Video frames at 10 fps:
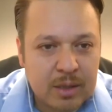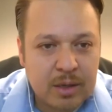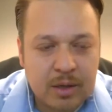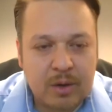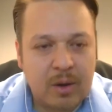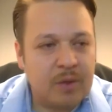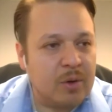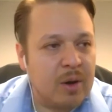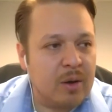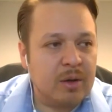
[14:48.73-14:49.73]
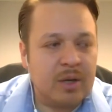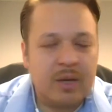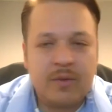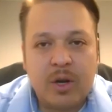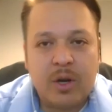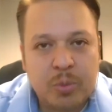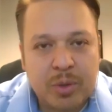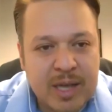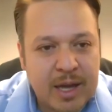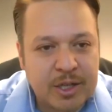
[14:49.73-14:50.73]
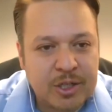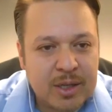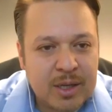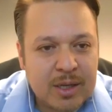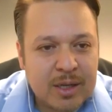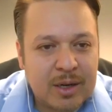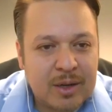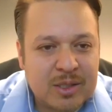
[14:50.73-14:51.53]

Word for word: you know, I'll throw out, it'll give you a hundred bucks cash, you know?